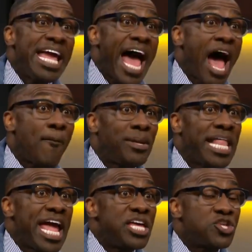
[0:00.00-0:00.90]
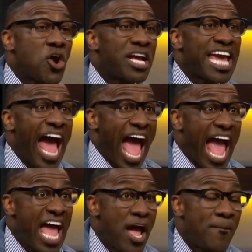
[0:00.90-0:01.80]
outplayed your guy.
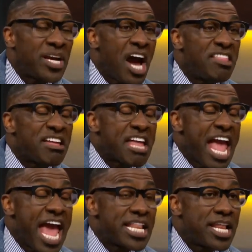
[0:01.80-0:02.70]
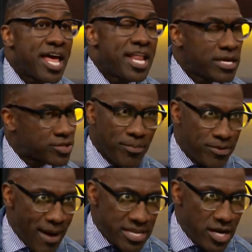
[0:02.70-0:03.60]
Because at the end of the day, Skip,
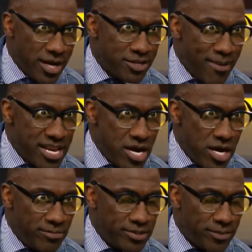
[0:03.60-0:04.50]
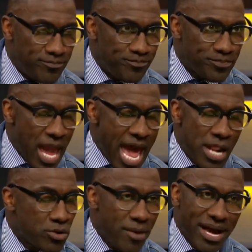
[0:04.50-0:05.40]
it's about dubs. I
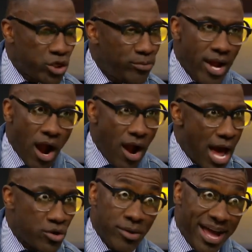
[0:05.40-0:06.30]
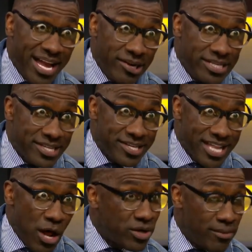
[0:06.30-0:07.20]
don't care about QBR. I don't care about air distance. I
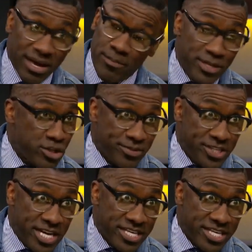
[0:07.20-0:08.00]
don't care about completion percentage.